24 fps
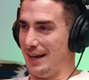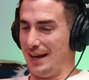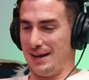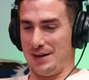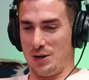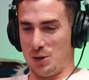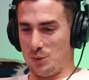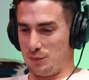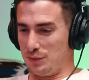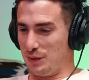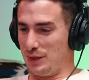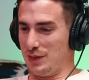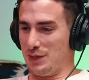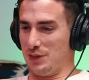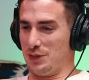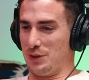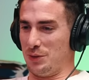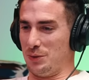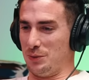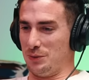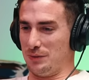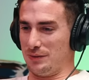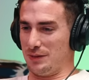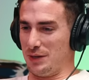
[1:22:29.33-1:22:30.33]
Yeah. And hopefully
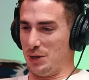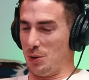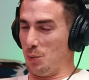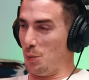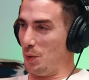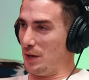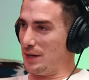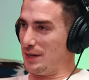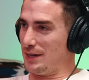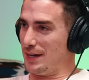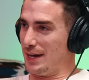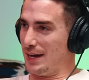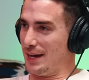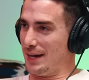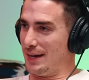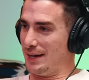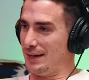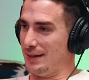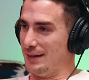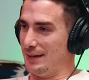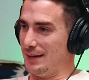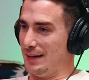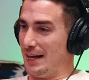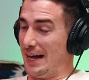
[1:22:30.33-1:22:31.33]
you don't, you know, one
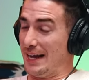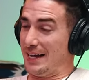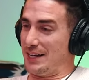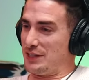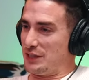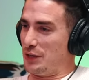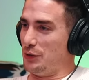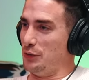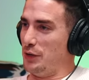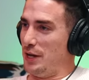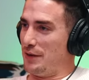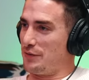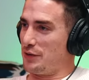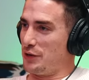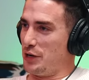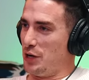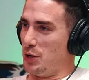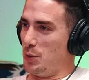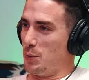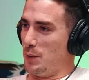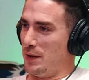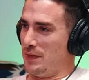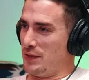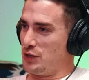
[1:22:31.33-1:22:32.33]
day, I guess I'll never
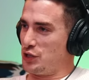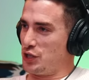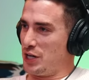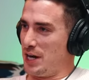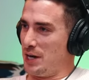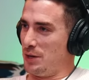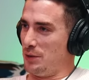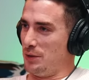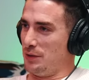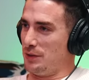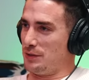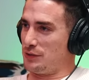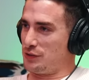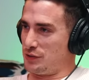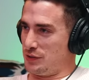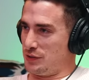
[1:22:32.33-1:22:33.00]
know when the channel